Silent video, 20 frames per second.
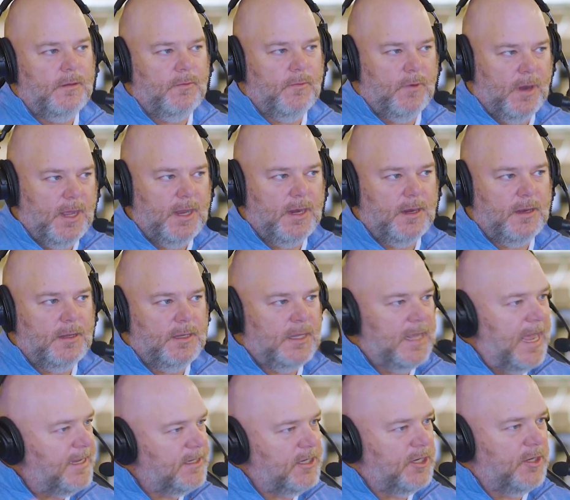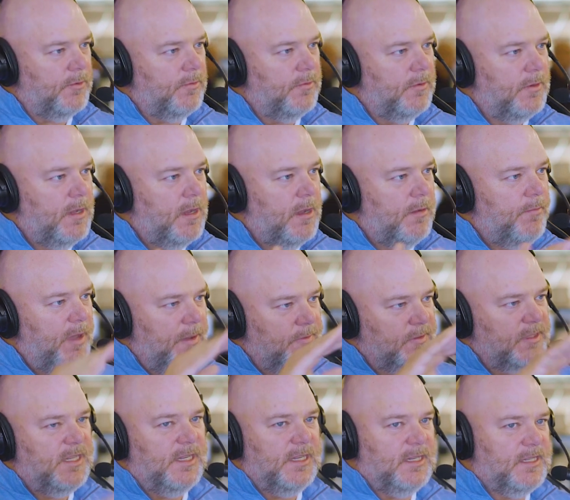right? It has to. People
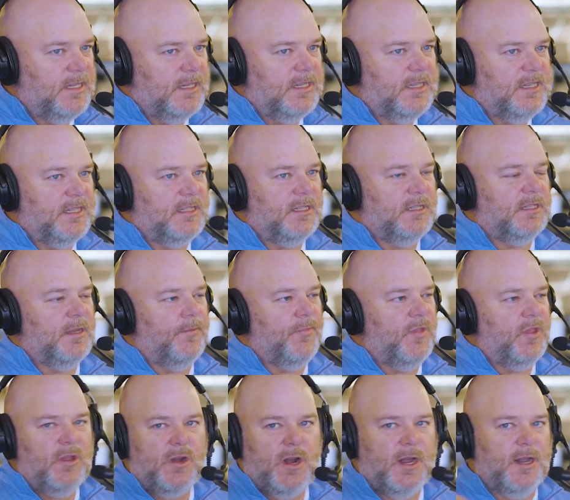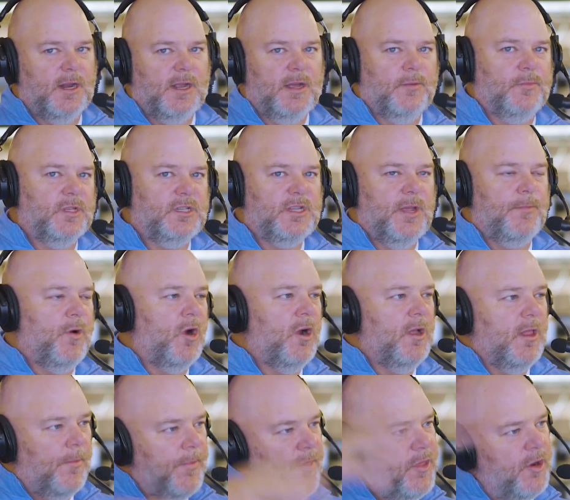see a success of something, they're not going to come in the same
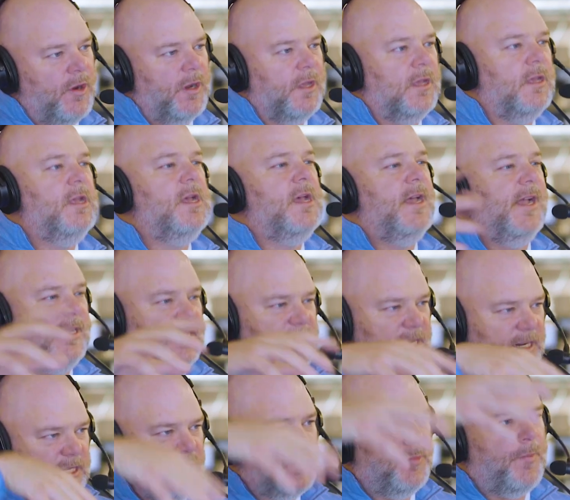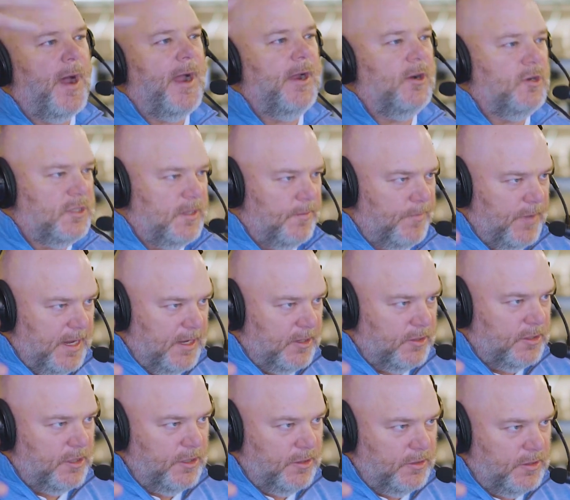parking lot, but they're going to. Mm-hmm. It's going to inspire somebody
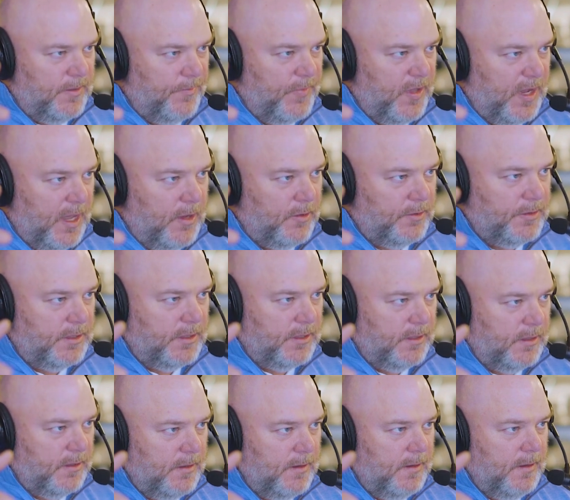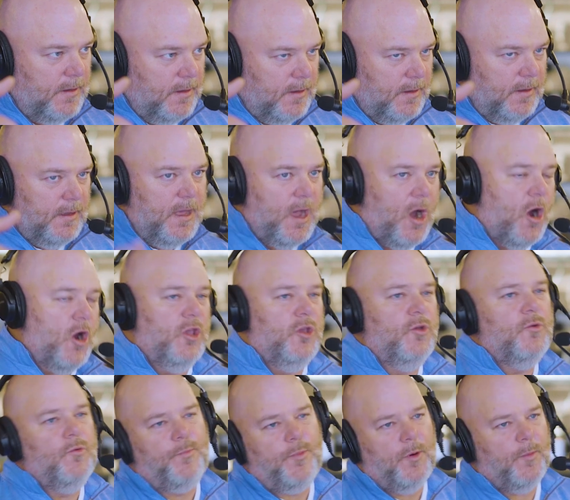else to do something else. Right. Are
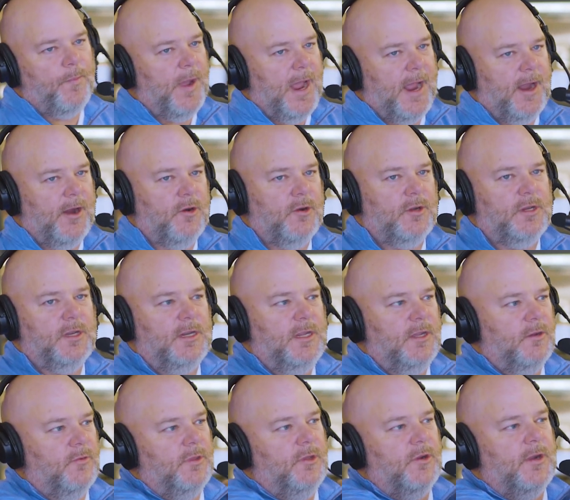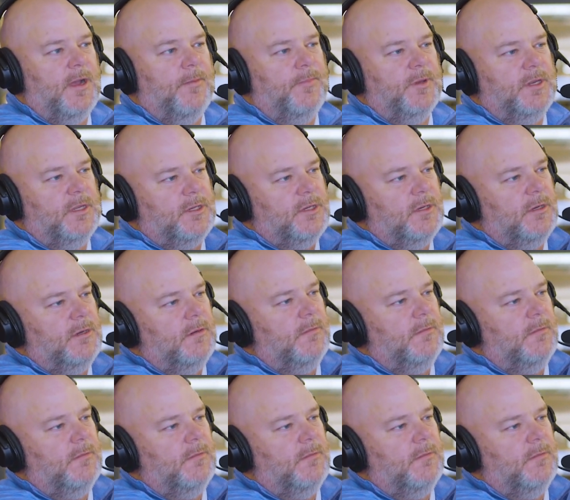you prepared to deal with your competition?